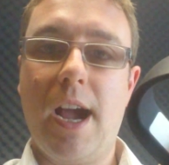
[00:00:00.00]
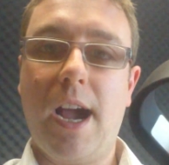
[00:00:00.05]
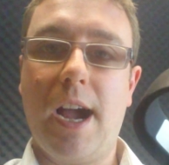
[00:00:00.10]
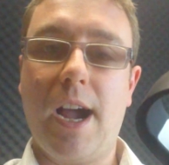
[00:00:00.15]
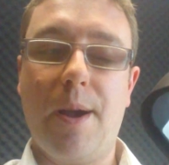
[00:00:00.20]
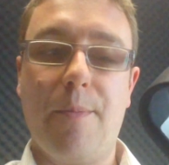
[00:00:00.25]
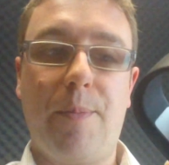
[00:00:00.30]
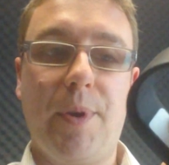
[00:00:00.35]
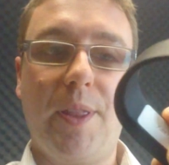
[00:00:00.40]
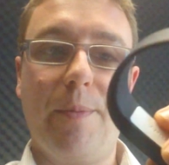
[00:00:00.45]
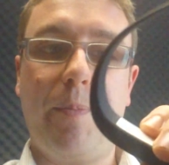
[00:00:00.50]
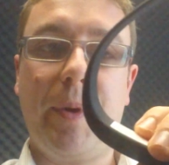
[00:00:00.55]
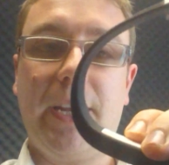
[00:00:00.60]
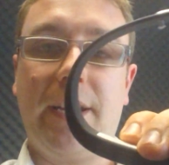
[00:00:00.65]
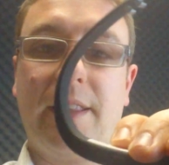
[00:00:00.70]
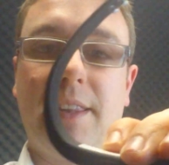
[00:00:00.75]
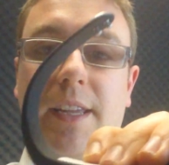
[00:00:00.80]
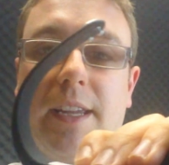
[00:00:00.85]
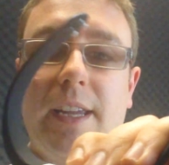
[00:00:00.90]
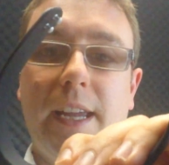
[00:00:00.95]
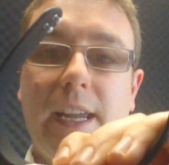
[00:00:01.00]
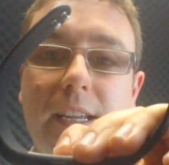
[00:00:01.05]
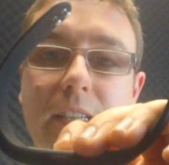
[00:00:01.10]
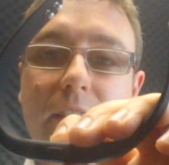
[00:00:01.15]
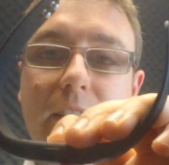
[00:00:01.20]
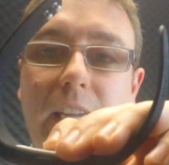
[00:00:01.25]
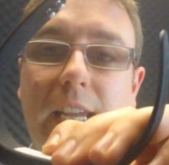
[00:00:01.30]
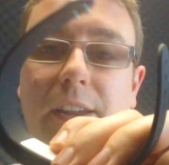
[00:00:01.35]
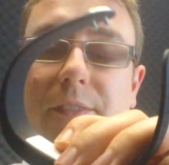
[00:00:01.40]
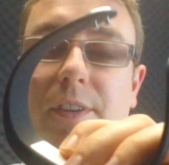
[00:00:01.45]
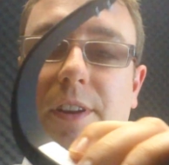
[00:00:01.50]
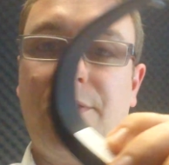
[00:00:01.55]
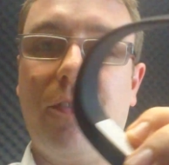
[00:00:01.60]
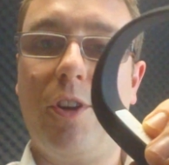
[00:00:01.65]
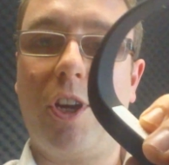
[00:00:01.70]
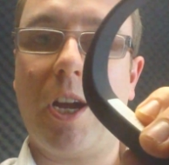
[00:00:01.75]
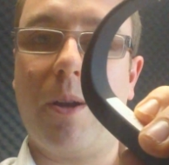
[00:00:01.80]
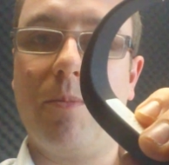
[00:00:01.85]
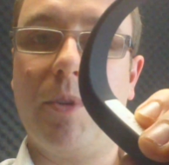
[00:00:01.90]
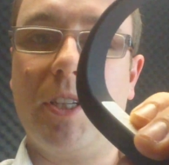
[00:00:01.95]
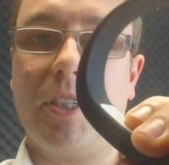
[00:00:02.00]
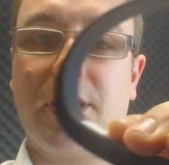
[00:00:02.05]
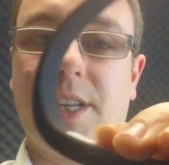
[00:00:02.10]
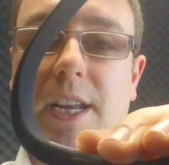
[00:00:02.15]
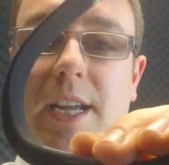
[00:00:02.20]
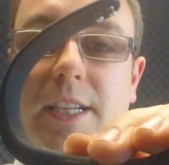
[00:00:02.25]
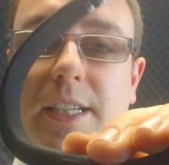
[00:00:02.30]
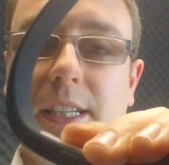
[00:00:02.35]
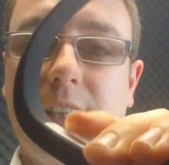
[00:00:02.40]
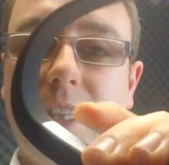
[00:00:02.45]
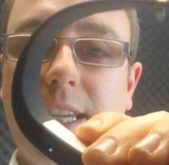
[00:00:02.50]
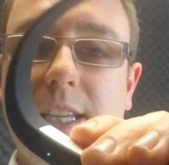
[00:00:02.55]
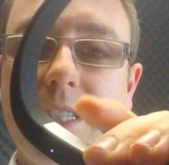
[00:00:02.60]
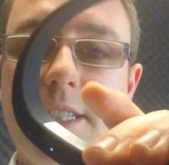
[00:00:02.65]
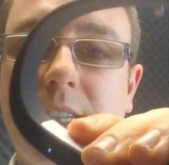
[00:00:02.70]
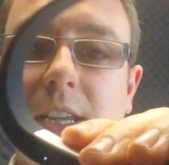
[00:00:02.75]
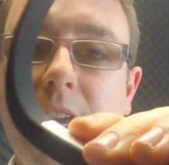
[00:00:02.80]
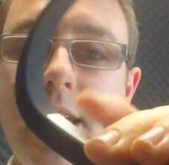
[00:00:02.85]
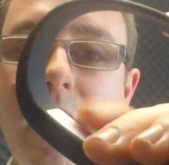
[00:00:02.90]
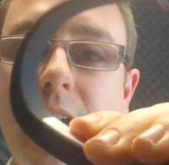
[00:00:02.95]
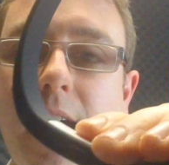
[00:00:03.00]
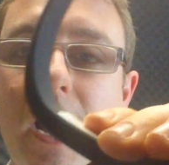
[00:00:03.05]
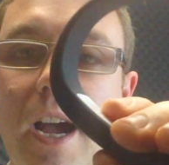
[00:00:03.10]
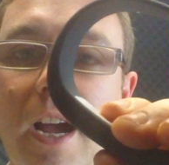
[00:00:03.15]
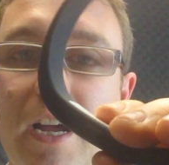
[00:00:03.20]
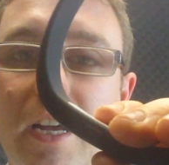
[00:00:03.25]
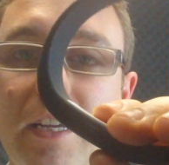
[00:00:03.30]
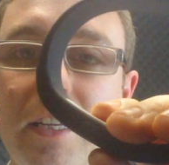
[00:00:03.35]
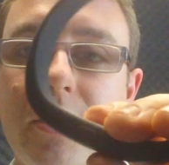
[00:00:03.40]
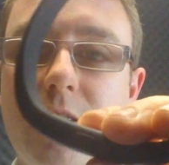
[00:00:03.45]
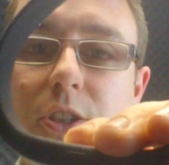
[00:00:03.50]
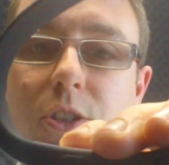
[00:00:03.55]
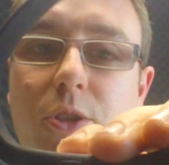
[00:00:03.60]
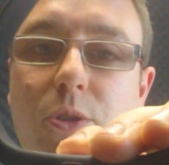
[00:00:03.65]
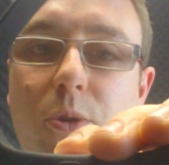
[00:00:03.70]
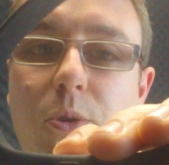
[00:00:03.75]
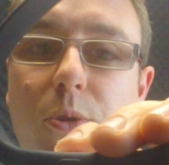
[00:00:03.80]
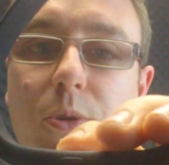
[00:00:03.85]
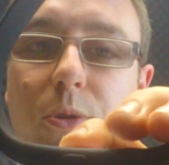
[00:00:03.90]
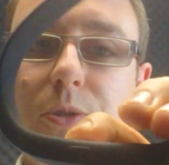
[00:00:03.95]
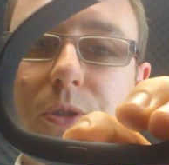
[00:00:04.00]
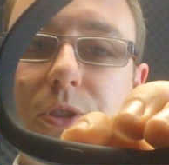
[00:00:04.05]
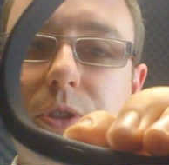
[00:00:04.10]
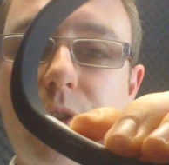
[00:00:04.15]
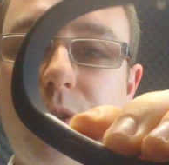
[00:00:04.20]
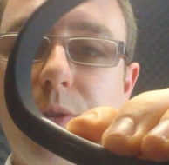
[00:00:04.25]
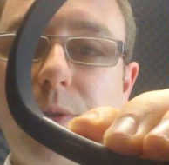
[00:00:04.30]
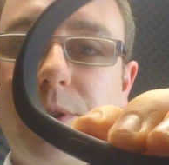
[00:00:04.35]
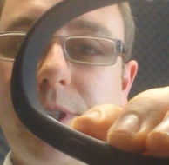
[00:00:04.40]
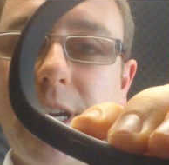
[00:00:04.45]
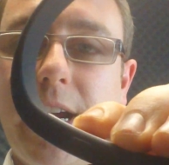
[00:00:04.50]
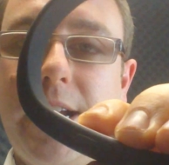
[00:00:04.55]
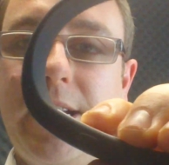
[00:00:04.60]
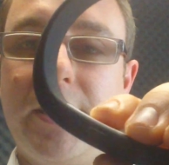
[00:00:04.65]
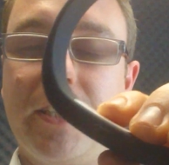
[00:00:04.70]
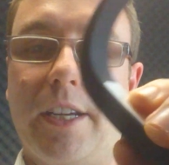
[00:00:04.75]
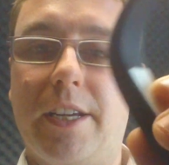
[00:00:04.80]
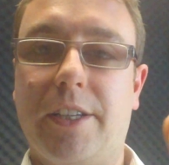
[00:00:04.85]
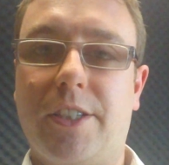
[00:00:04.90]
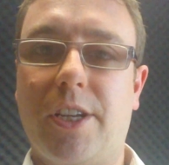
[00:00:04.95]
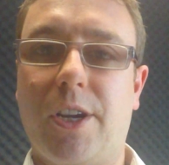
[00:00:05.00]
But the big thing is, even if you come disconnected, this stores your data.